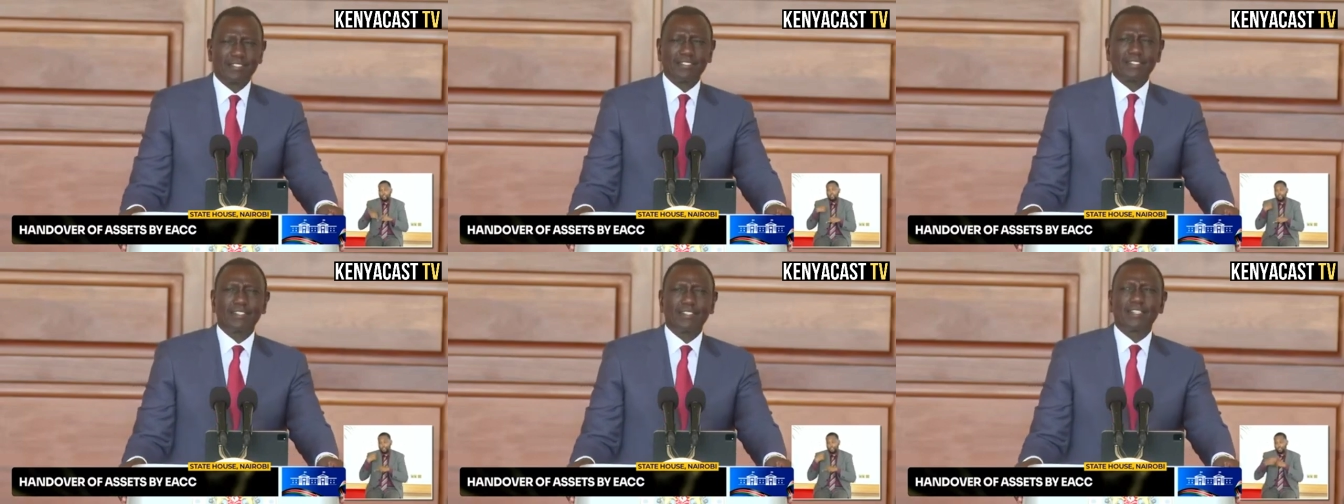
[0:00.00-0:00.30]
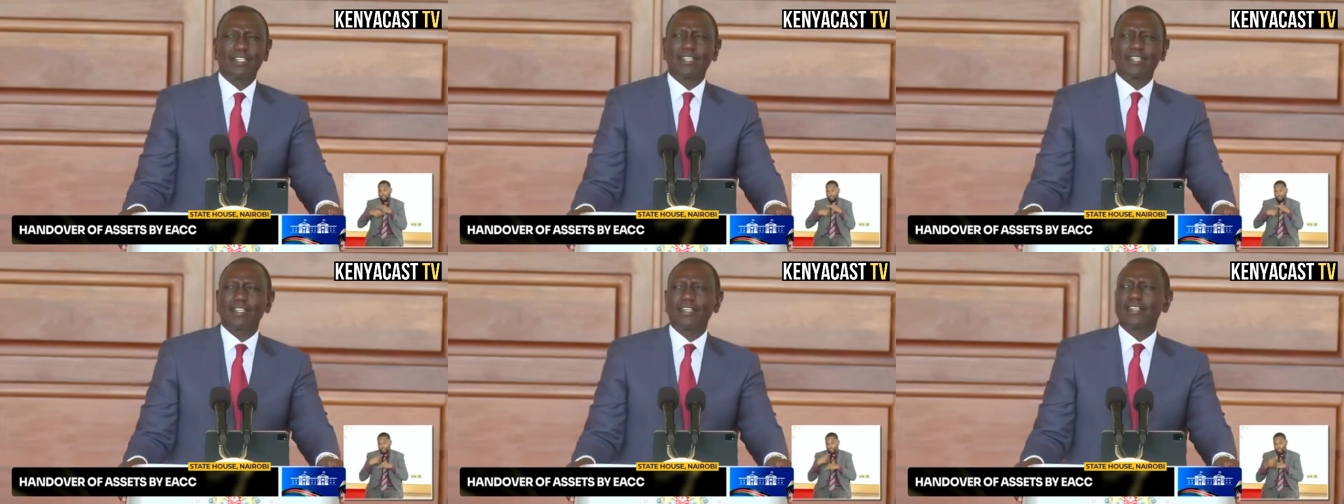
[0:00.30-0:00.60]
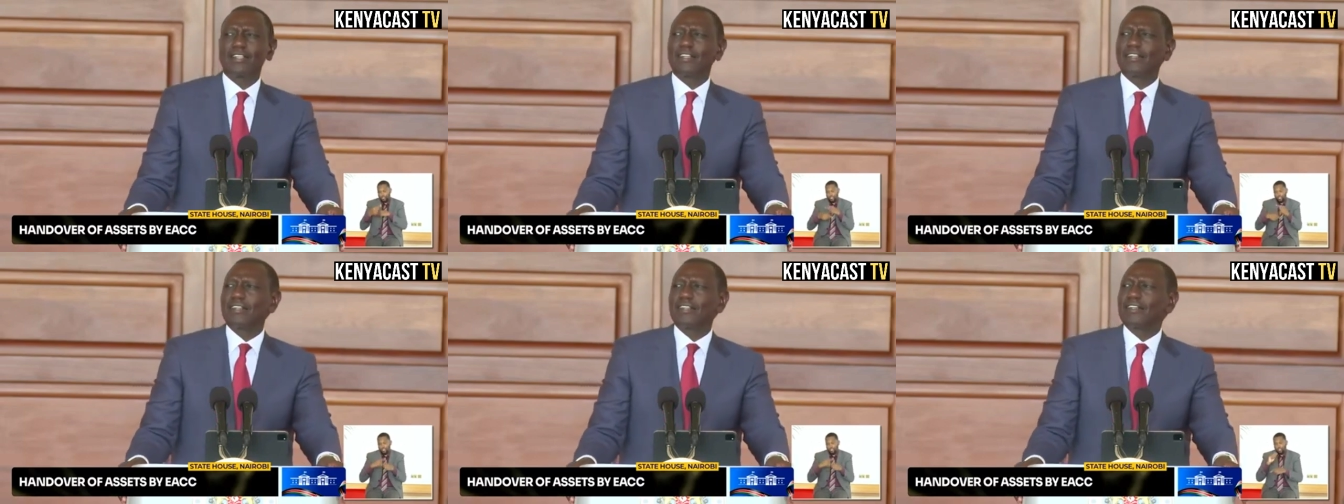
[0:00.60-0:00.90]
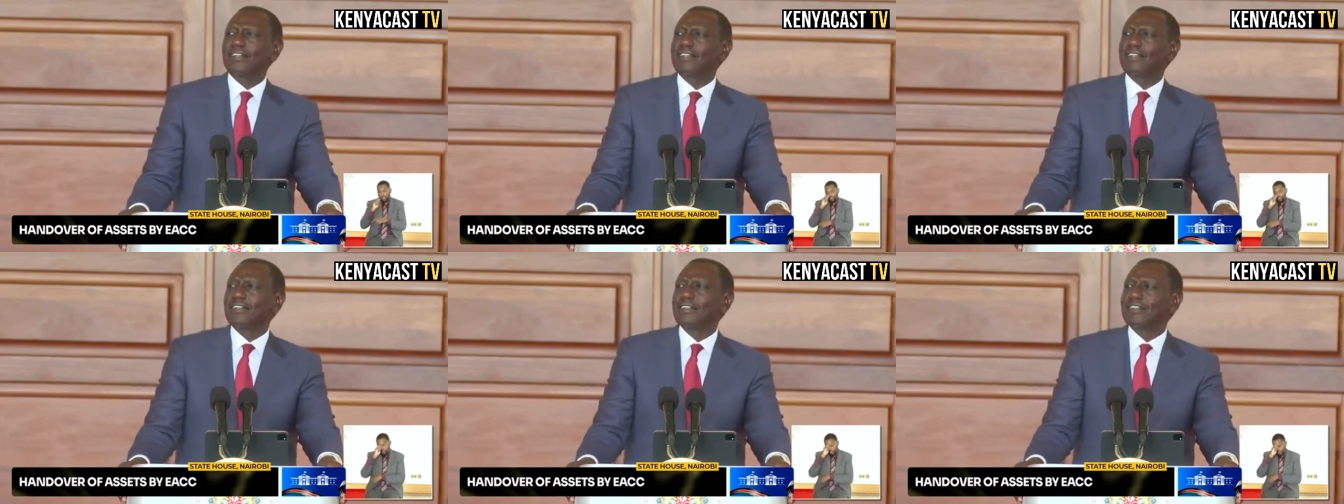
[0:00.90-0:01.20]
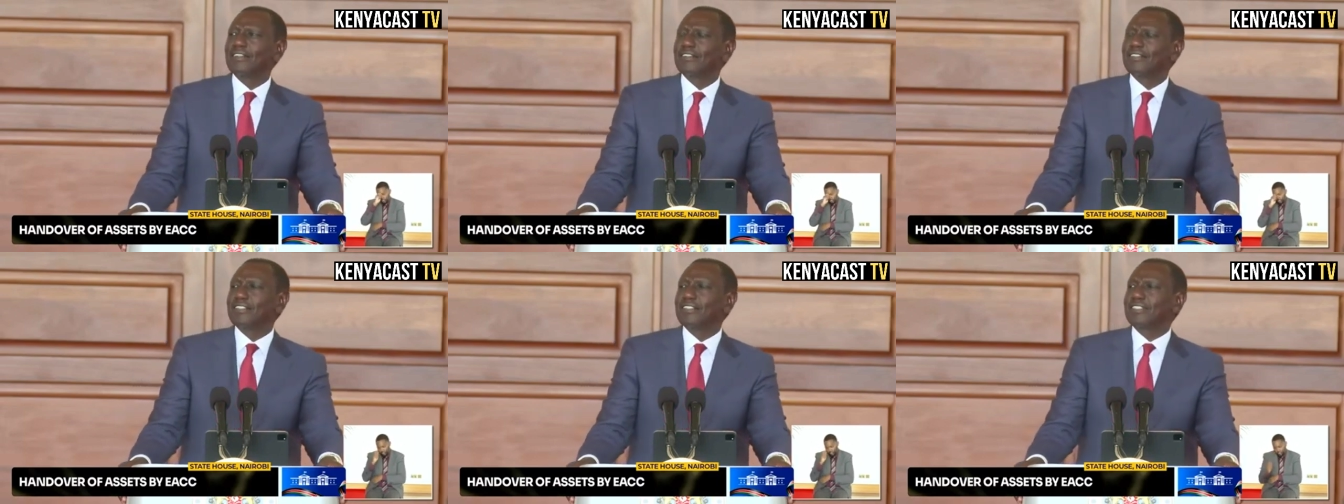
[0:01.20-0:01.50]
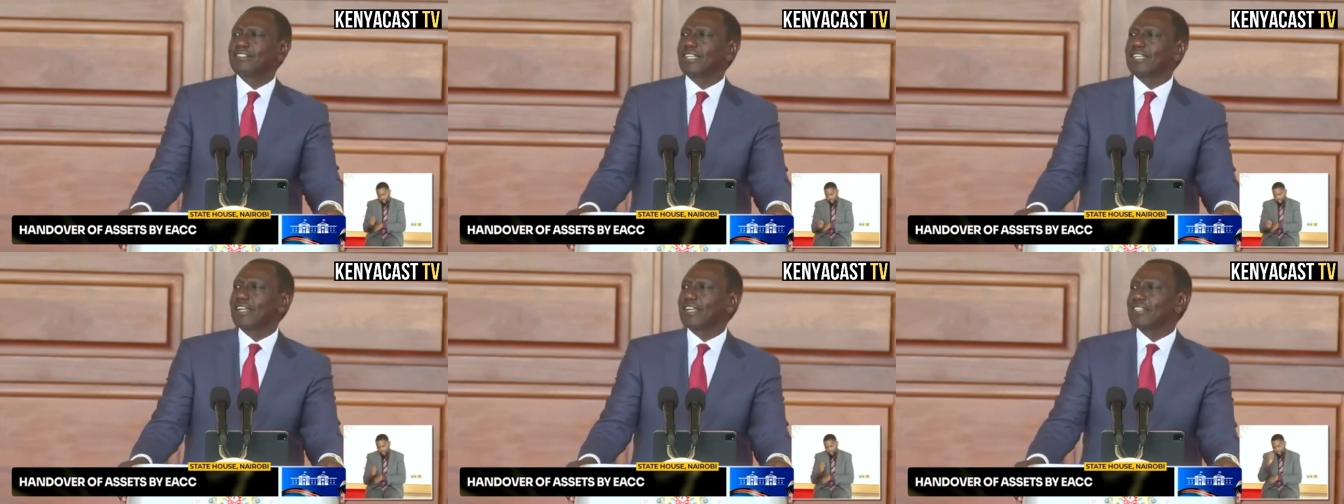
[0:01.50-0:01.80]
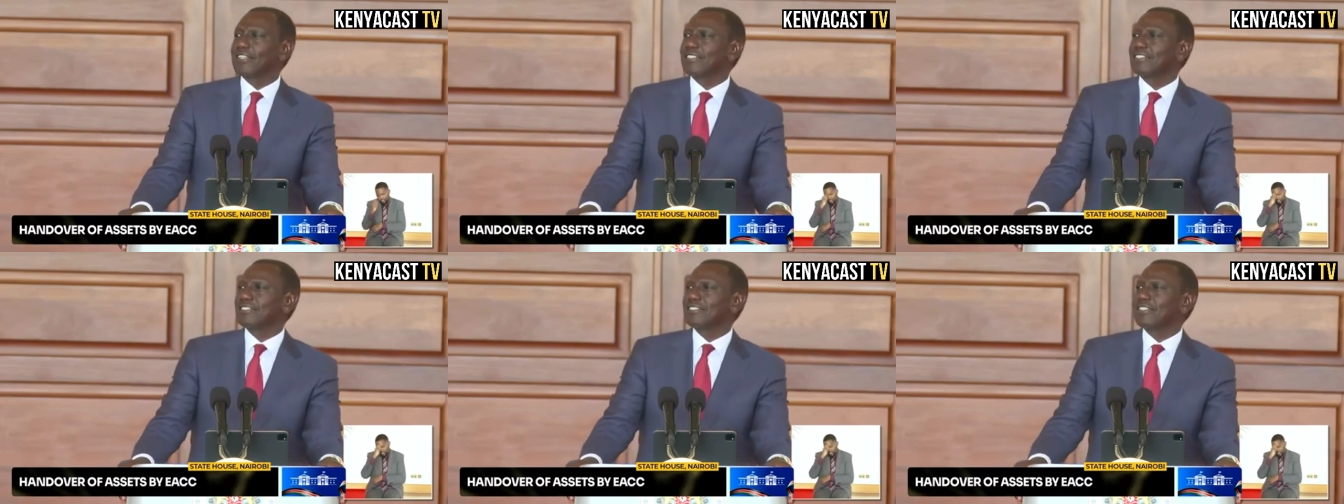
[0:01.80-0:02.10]
uh, the
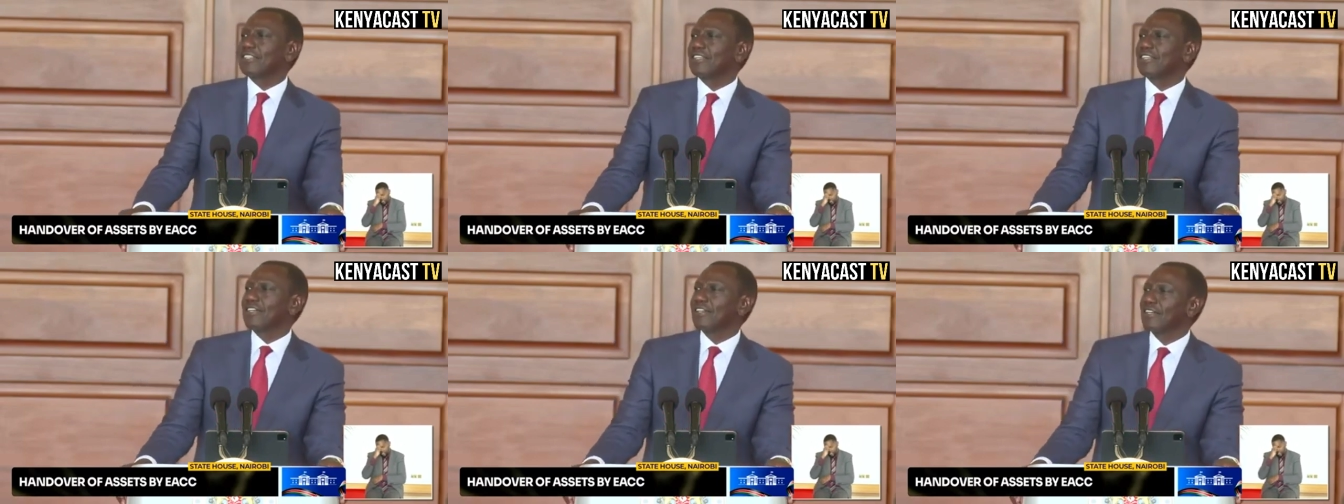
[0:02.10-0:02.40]
Salaries uh,